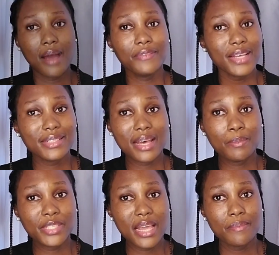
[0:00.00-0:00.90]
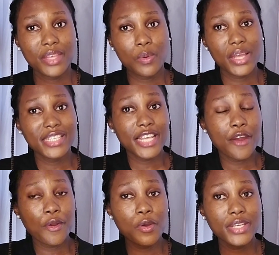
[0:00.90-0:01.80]
After some time, they will get
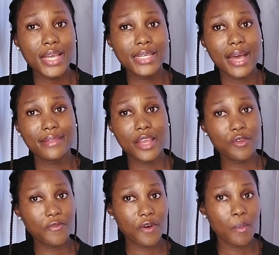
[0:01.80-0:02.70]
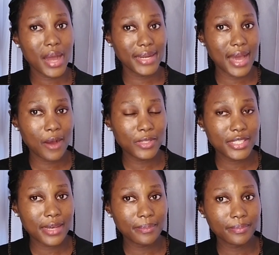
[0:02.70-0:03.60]
eroded and then you form an
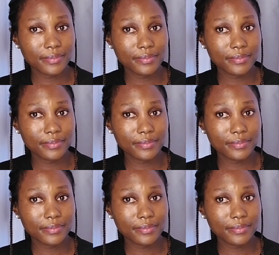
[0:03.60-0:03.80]
ulcer.